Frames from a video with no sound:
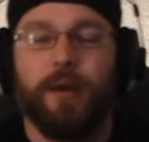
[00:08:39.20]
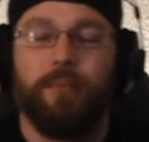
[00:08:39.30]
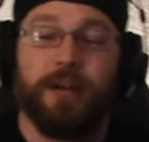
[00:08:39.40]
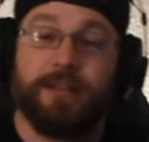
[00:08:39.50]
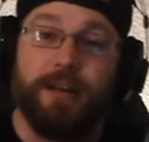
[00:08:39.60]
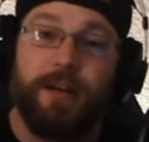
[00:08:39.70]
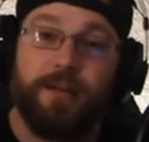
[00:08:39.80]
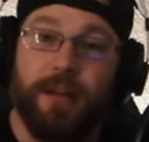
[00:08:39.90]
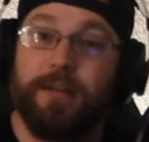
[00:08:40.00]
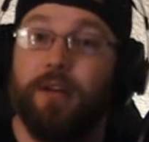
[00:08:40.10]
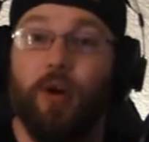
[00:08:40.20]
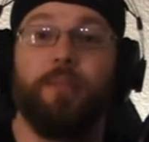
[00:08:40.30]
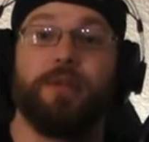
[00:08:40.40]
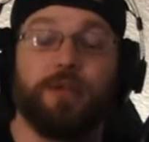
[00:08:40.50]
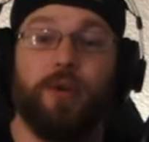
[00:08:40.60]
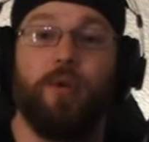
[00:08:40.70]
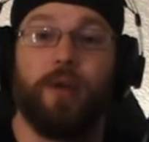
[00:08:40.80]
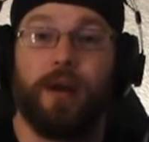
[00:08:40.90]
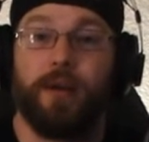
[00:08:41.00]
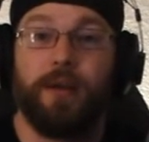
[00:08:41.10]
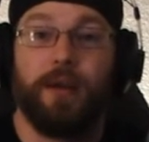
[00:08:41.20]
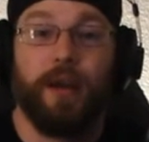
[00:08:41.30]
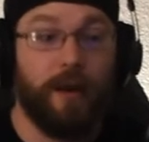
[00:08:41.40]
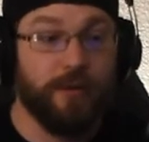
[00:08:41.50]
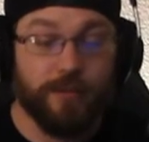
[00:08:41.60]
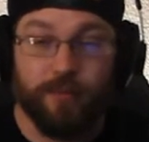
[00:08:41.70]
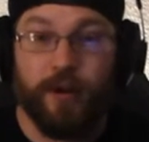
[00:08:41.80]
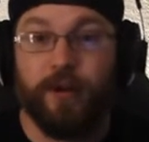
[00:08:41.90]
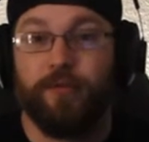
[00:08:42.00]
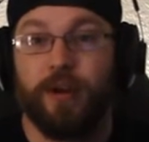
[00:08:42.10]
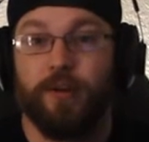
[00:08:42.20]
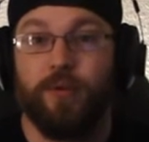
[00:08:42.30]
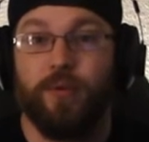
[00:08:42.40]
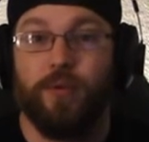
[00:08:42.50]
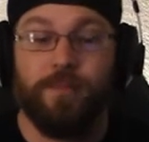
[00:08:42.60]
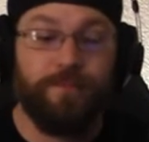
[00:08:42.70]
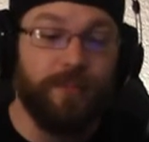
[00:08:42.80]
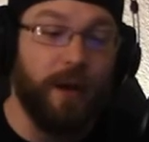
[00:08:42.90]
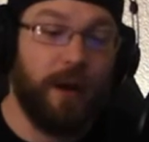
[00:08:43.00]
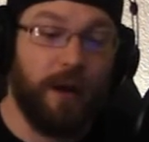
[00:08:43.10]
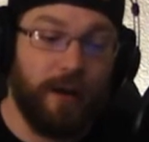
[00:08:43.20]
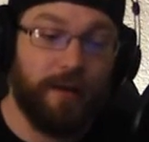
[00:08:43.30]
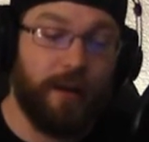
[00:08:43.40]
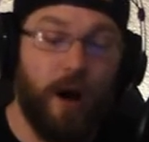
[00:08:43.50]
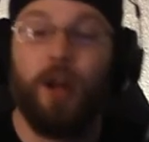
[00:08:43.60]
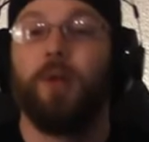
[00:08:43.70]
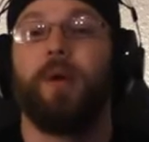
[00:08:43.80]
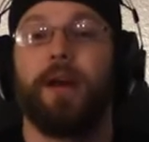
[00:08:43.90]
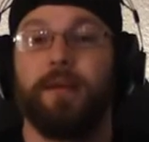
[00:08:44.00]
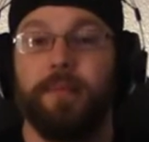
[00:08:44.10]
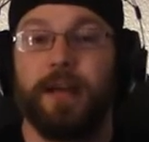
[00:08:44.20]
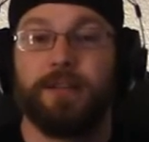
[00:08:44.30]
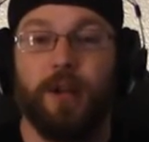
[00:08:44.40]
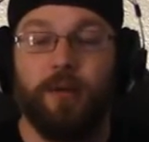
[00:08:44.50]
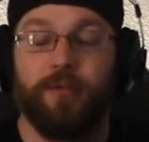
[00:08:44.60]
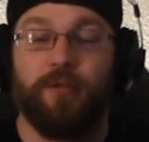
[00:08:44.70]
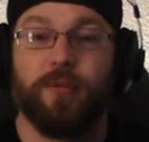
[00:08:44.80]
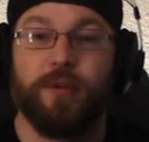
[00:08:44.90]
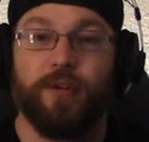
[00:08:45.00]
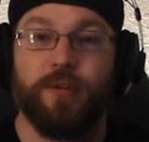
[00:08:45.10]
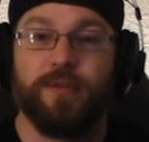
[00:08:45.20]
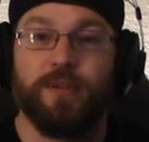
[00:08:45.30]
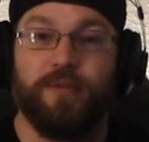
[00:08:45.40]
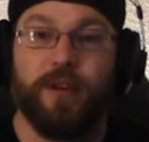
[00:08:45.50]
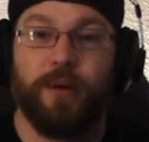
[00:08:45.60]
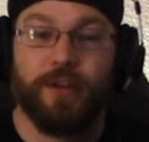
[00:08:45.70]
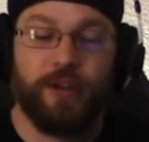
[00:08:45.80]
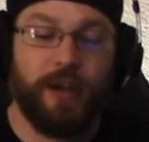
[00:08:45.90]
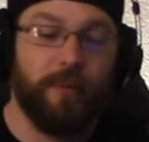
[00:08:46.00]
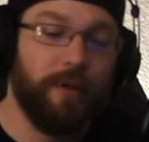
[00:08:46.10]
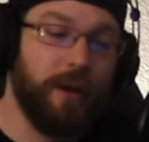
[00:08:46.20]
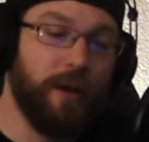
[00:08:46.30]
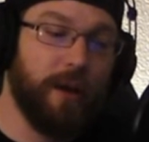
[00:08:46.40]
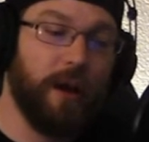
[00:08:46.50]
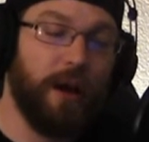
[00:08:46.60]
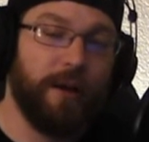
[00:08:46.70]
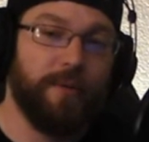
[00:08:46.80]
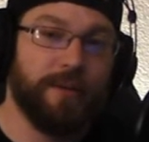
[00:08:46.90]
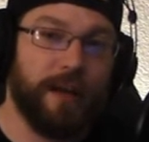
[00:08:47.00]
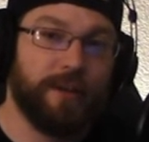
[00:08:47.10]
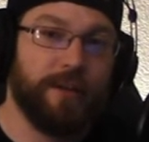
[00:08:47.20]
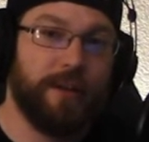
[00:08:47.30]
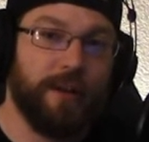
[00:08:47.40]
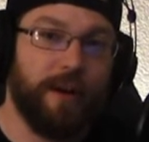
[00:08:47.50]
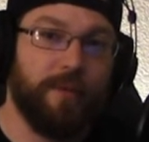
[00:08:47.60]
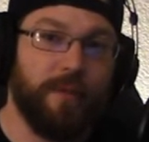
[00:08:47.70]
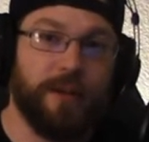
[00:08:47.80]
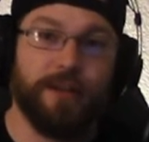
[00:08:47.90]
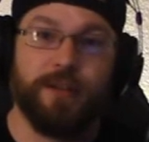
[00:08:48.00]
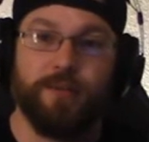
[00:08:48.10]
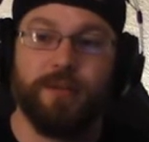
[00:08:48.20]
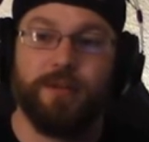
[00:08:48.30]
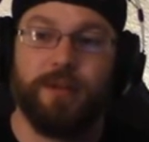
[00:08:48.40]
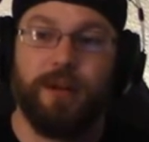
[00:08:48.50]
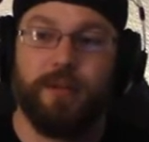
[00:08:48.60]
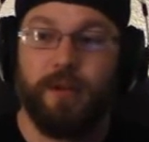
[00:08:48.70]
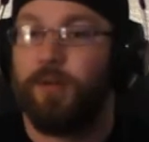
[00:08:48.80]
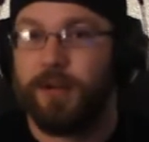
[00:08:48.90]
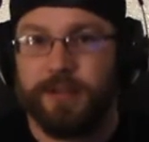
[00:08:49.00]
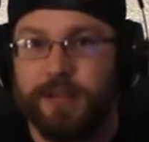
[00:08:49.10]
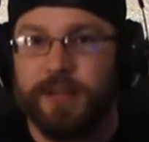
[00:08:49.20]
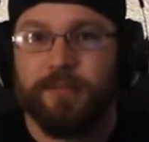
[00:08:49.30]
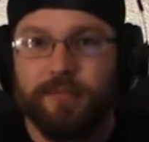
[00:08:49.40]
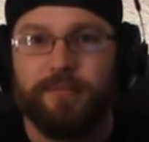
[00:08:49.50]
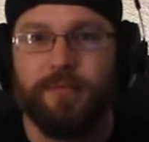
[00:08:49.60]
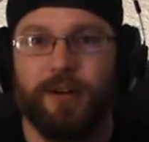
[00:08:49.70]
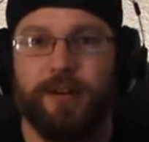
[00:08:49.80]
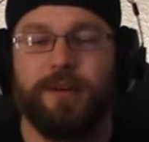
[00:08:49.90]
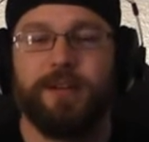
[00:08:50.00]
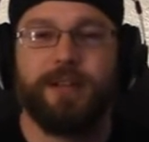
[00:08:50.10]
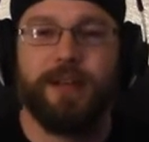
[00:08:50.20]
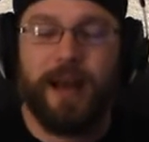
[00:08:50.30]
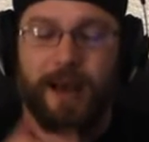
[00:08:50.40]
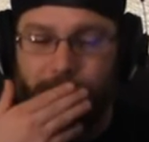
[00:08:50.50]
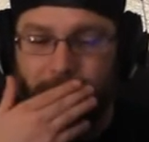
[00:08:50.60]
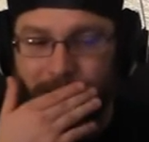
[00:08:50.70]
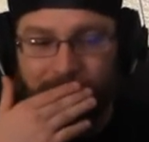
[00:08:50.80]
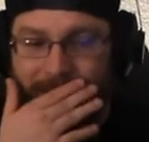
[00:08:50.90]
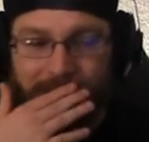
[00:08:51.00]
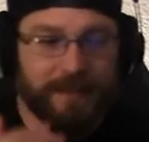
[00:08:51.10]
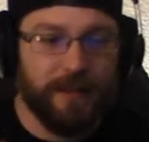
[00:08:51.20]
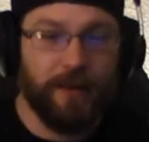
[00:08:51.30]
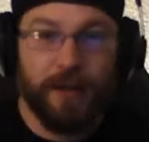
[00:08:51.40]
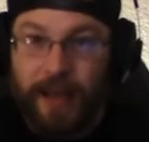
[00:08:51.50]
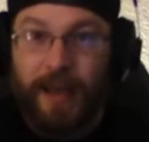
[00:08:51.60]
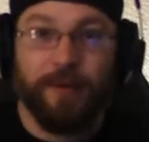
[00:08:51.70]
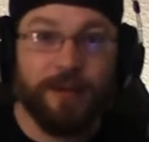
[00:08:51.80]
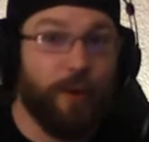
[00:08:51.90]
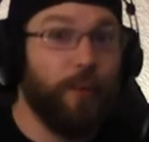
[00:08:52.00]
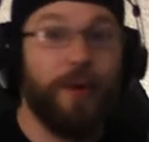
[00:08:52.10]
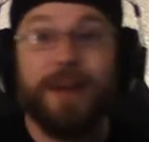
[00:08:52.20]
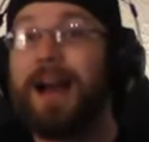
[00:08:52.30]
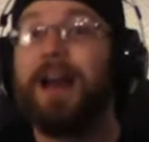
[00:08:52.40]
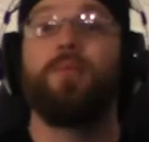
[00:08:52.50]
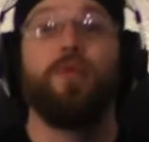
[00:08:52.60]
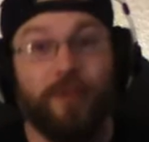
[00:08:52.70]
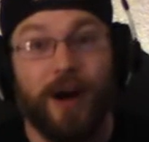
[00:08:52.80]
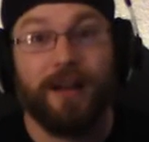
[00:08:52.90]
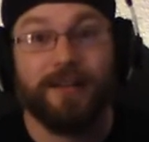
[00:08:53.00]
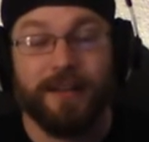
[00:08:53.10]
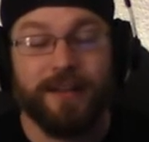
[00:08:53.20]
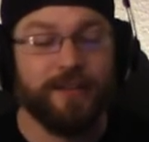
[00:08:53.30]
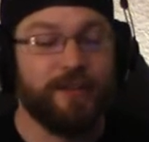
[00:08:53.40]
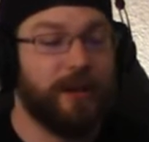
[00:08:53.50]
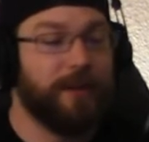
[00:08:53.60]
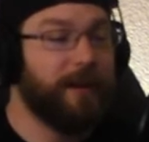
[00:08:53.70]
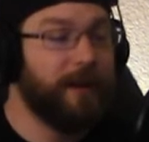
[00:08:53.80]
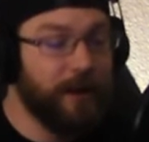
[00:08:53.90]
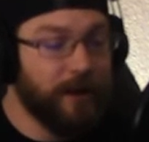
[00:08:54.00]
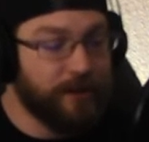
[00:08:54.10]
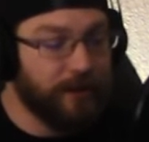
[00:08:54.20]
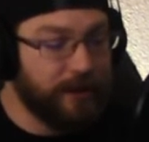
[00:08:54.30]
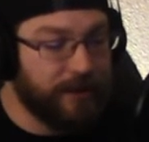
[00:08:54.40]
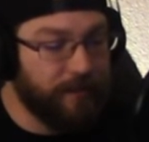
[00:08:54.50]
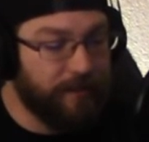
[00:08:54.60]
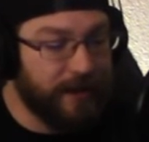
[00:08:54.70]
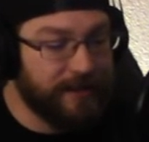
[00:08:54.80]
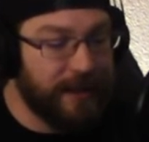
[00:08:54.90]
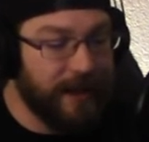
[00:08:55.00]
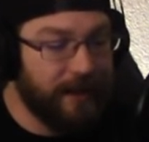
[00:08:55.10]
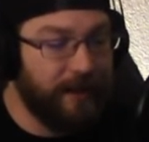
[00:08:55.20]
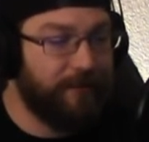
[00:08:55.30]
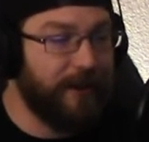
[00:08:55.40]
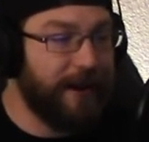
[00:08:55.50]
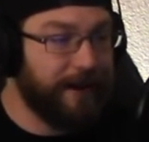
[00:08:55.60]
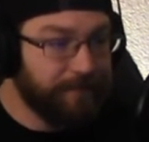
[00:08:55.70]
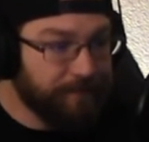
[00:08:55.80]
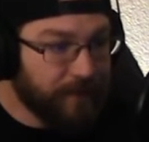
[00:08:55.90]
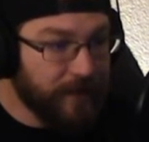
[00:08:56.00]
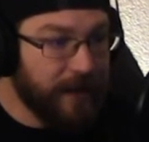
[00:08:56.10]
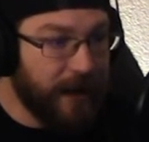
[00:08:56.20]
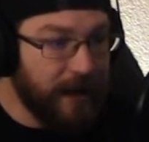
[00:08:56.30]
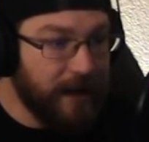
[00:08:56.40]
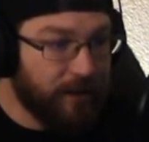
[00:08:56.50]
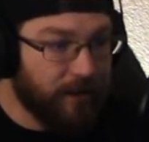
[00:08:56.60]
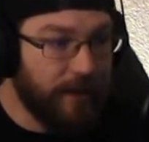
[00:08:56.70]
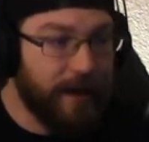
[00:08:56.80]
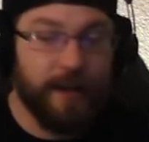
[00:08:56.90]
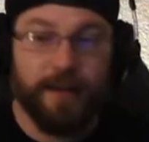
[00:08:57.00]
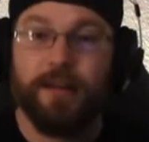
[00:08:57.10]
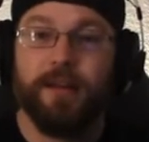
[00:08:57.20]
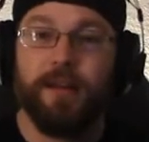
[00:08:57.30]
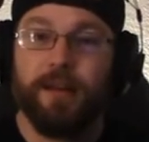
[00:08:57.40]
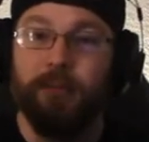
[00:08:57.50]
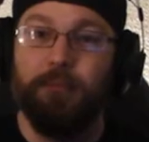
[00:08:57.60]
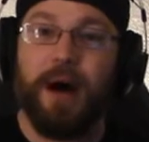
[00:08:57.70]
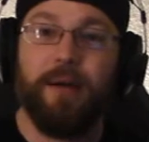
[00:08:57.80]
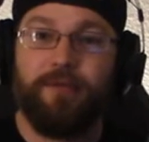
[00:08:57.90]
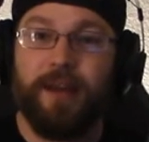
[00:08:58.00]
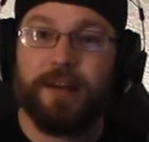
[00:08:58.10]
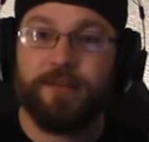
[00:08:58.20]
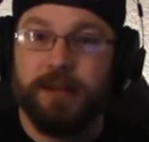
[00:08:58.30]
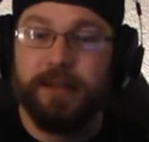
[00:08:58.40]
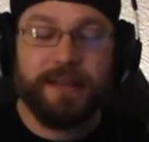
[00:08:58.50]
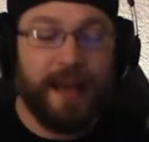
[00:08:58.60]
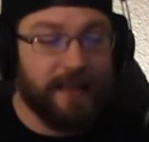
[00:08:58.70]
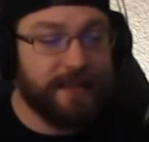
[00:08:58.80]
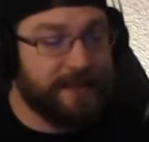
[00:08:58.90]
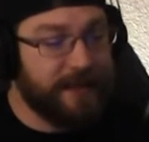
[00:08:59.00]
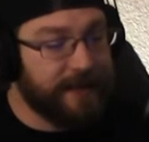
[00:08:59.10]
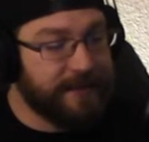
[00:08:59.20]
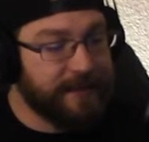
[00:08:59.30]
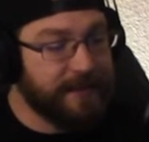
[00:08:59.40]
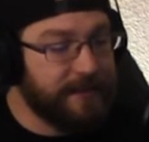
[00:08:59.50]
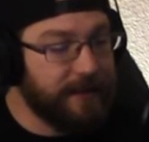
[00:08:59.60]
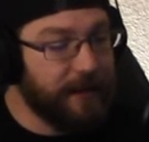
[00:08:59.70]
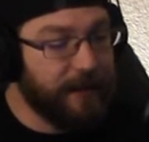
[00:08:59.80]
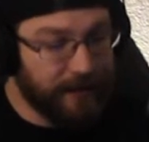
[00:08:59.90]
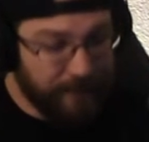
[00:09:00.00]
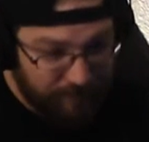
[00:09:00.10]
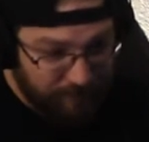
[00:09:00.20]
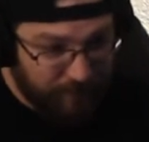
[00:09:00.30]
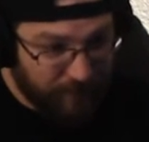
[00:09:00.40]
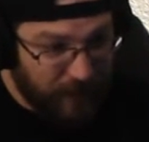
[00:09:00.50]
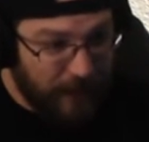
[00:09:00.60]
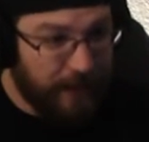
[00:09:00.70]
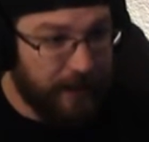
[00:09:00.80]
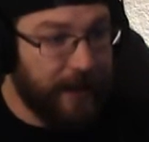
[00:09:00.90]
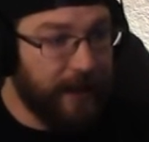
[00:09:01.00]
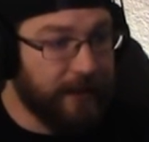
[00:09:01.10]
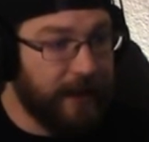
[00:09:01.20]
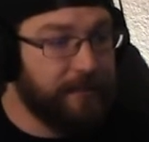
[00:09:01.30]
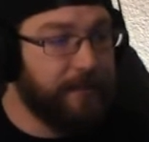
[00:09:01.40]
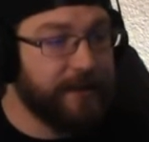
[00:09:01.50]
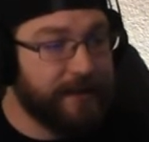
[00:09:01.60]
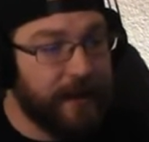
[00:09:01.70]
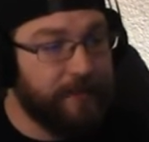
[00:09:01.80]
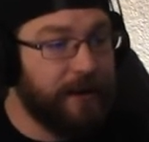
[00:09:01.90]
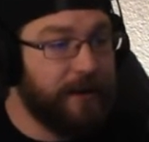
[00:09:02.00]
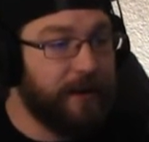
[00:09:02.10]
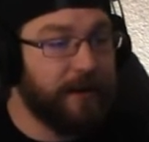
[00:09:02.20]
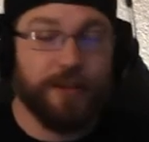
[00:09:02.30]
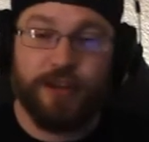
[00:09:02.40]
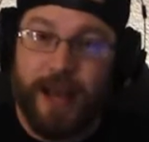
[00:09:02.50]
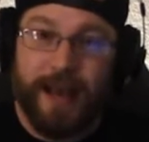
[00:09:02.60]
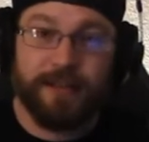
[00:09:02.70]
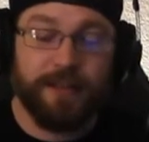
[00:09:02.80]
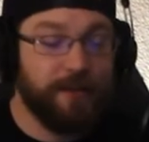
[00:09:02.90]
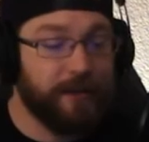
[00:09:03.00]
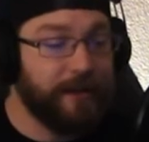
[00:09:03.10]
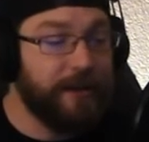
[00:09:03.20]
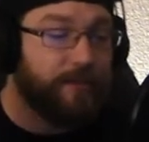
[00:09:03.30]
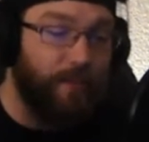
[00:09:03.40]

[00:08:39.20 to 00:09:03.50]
But uh, they did open scoring. It was very fucking cool. Uh, Holloway, Max Holloway, former UFC featherweight champ, uh, he was actually there because he was uh, he wanted to see it. You know, he wanted to see it happen. So, anyways, we gotta move on, ladies and gentlemen. So let's move on to LFA 83, Bomb Factory, Dallas, Texas, uh, headlined by Damon Jackson, the Leech,